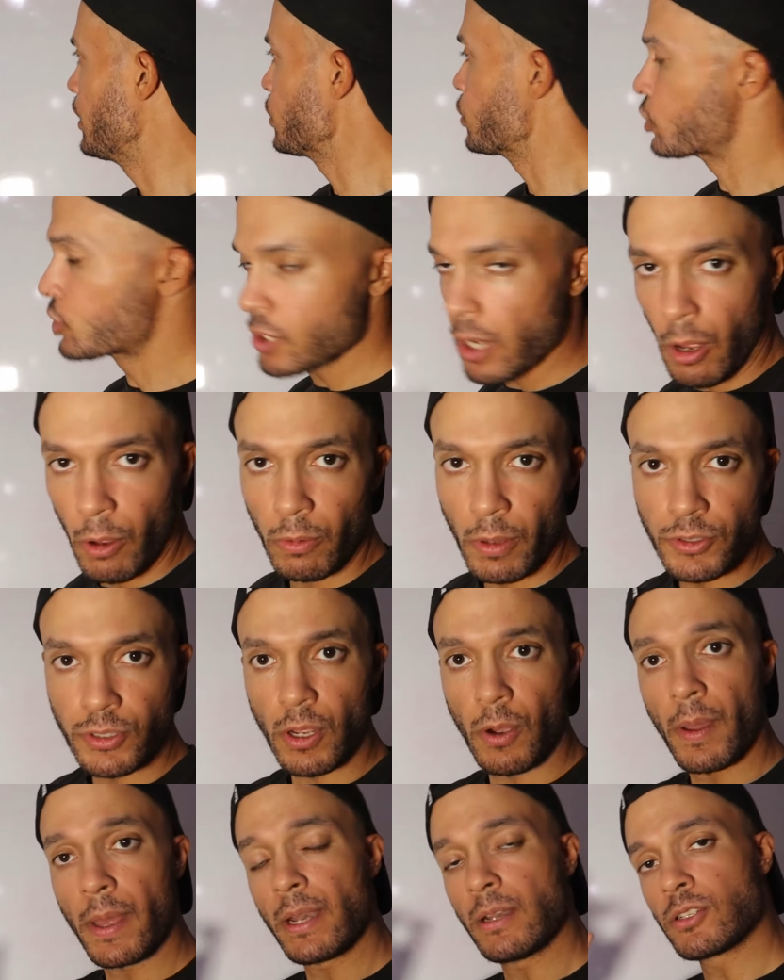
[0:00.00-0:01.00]
So let's
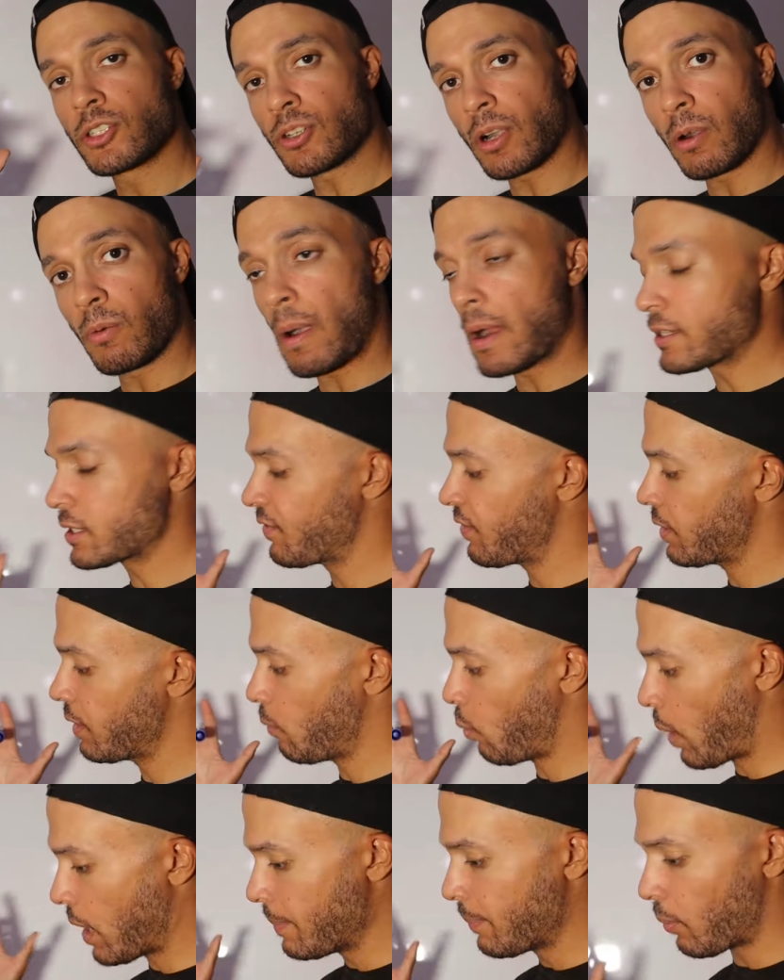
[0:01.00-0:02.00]
go ahead and start writing stuff on the
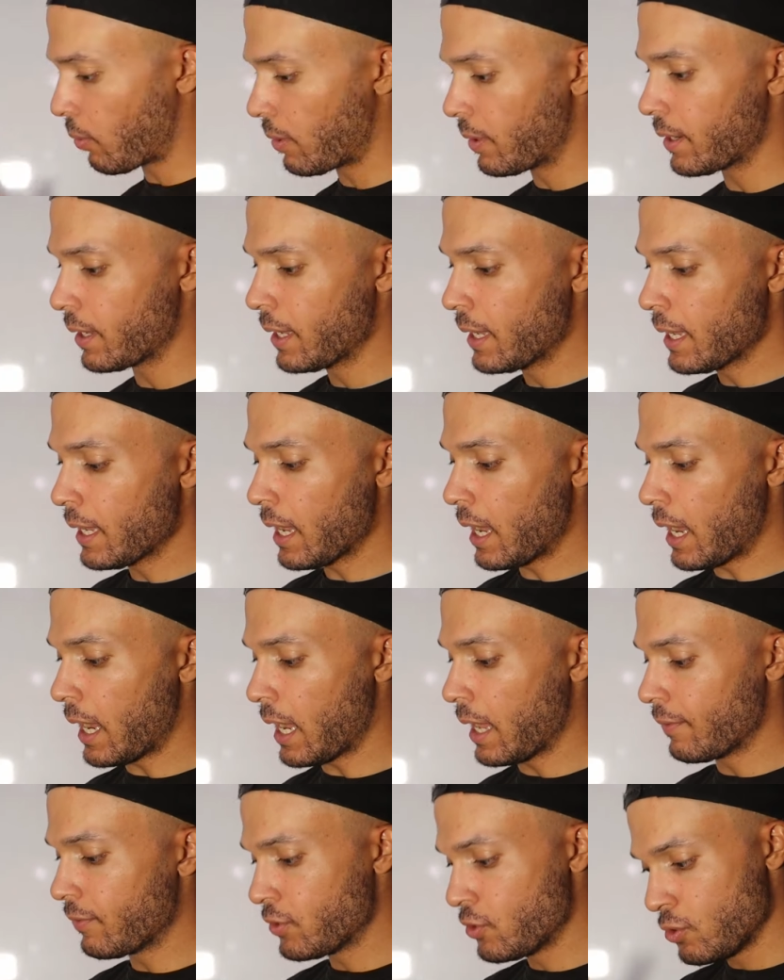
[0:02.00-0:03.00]
whiteboard.
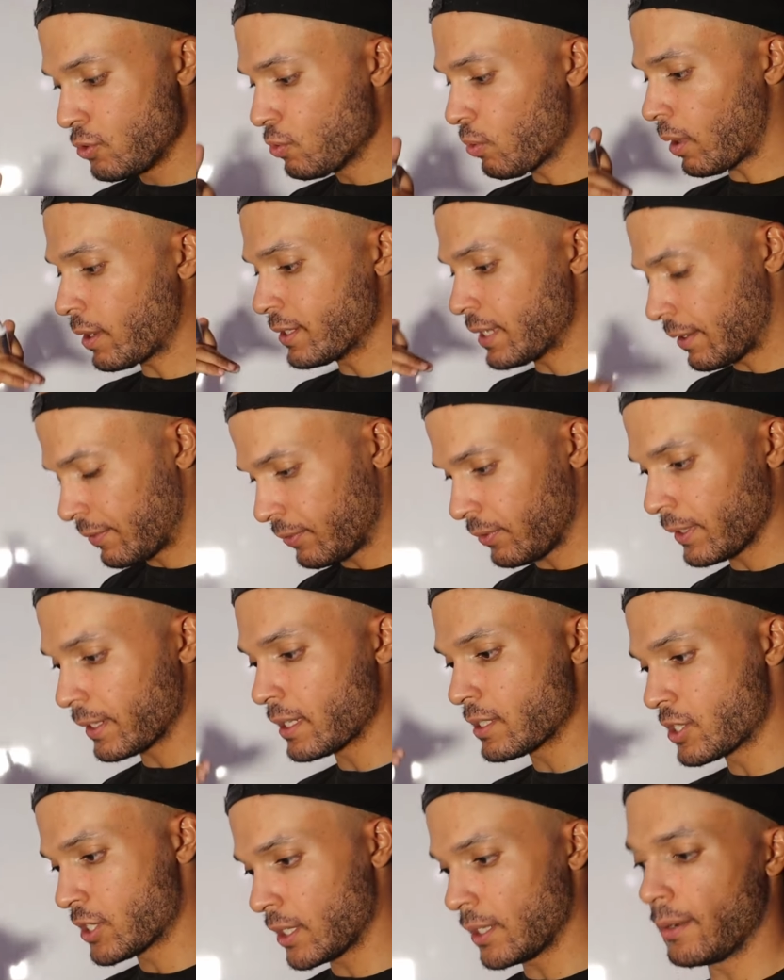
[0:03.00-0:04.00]
Uh, if you are definitely
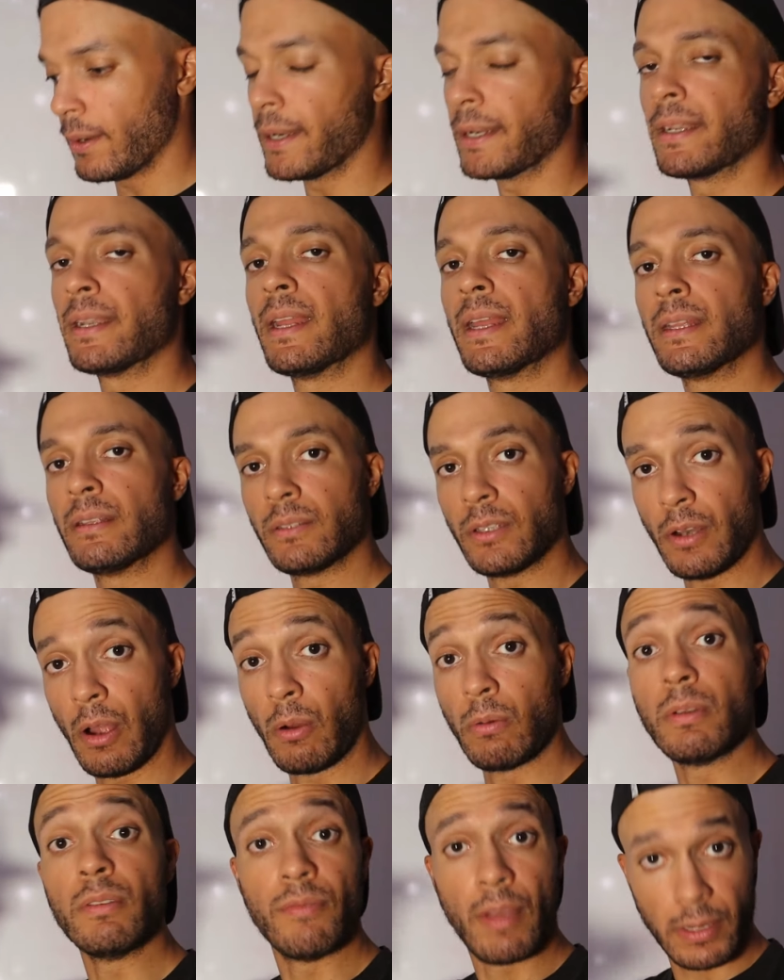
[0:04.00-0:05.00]
considering, you
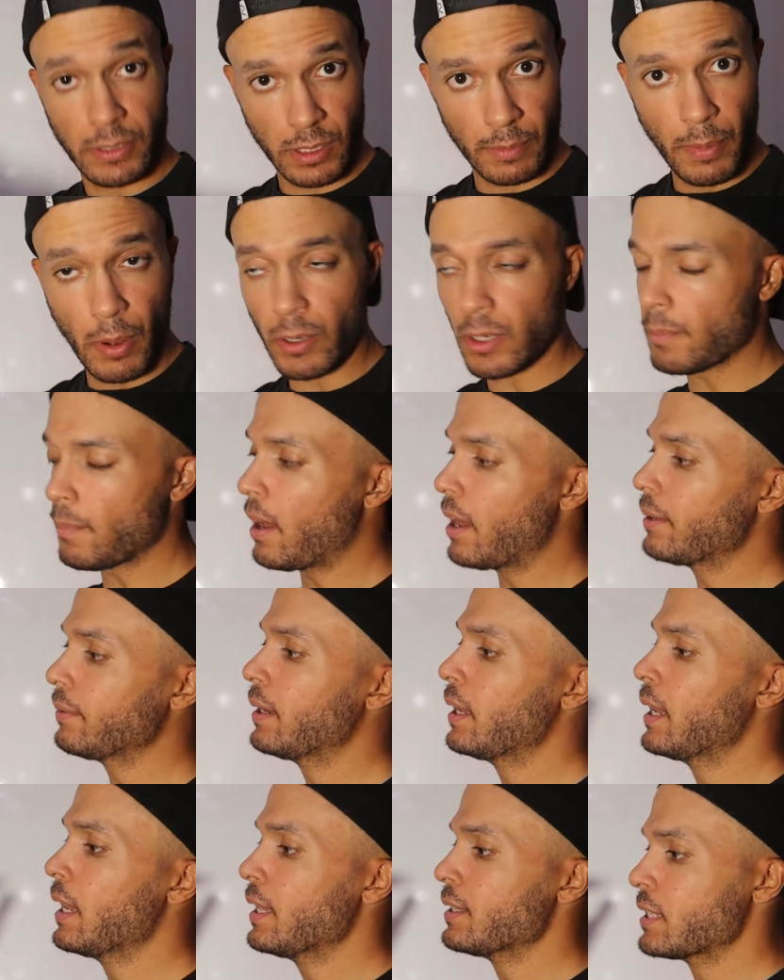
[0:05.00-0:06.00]
know, investing in
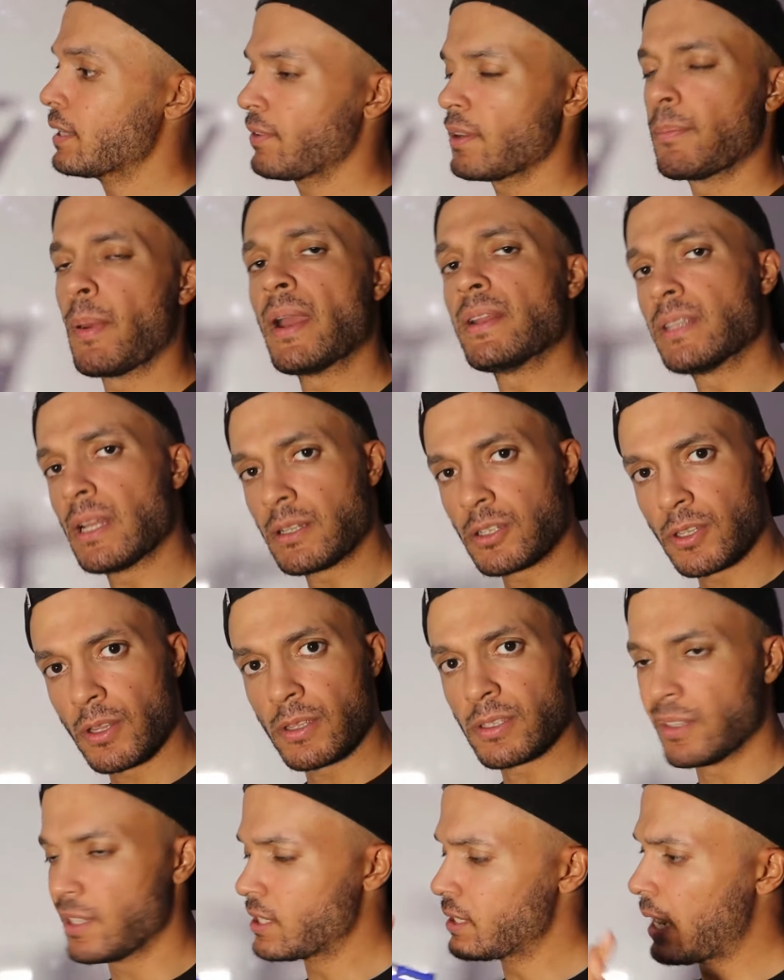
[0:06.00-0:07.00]
Pokemon, definitely pay attention to
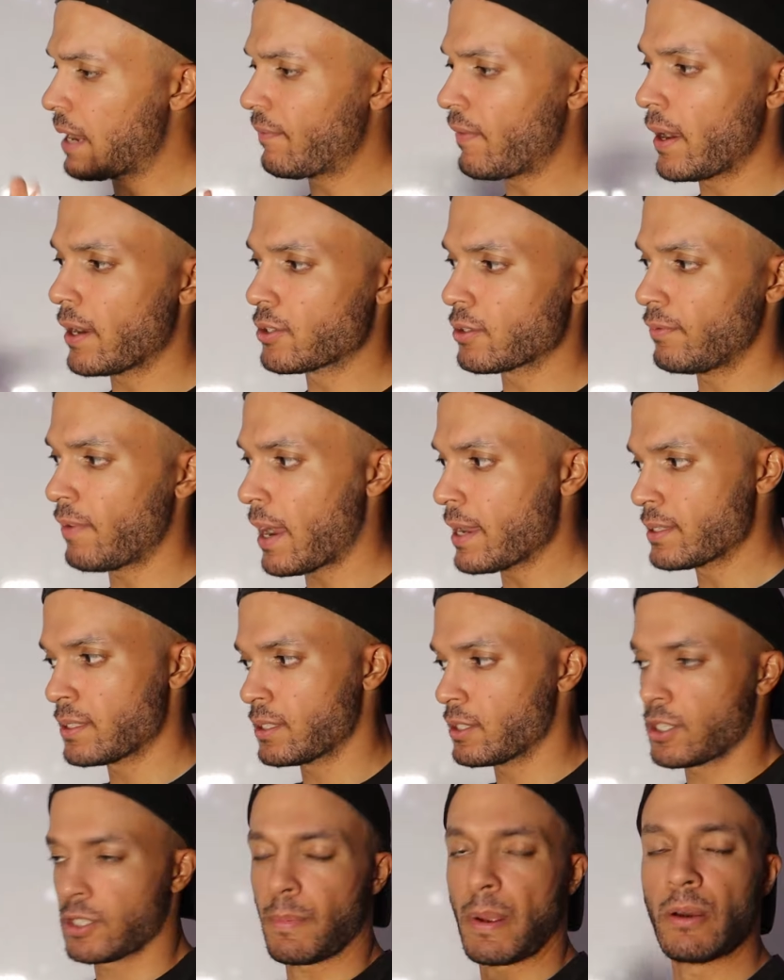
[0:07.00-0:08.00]
this. This is not financial advice.
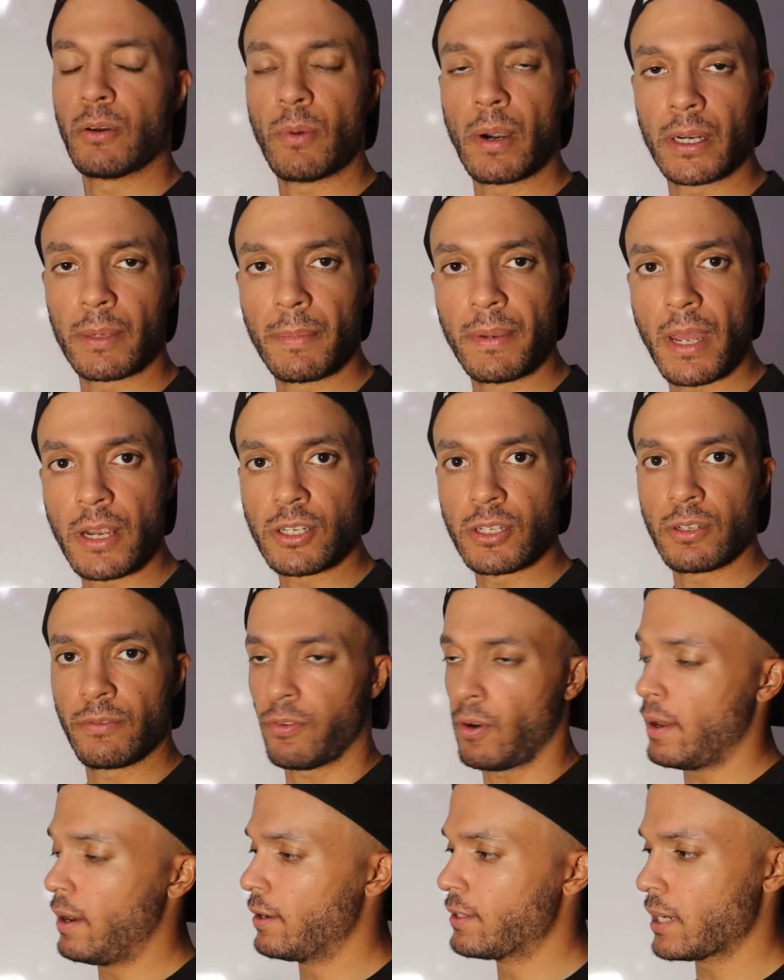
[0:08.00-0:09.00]
This is just my own recommendation
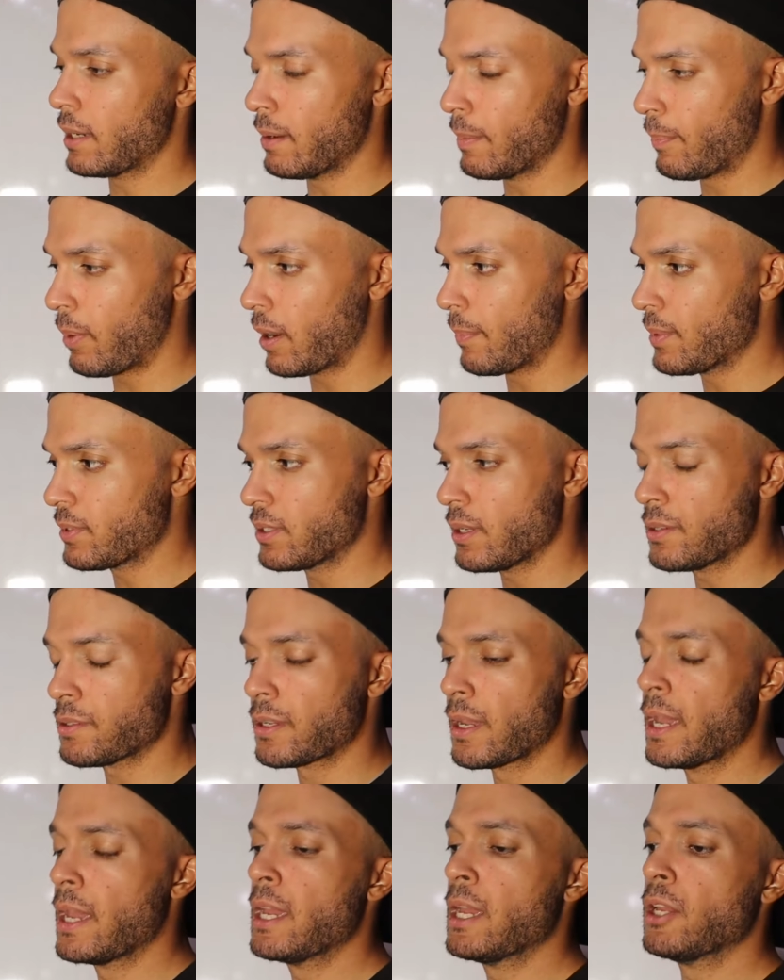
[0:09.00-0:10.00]
for entertainment purposes.